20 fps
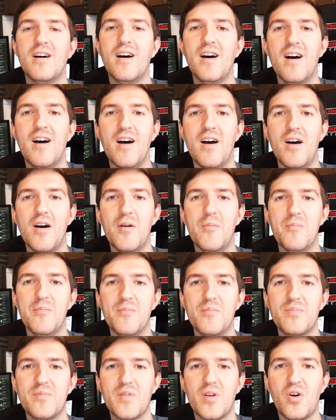
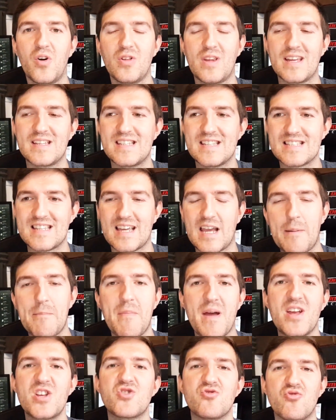um, unless it's like a
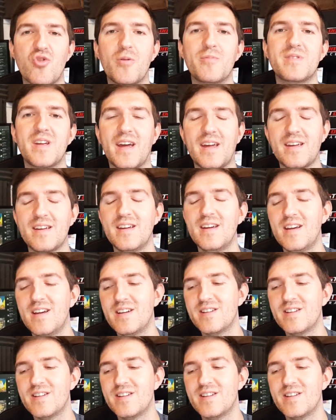major update.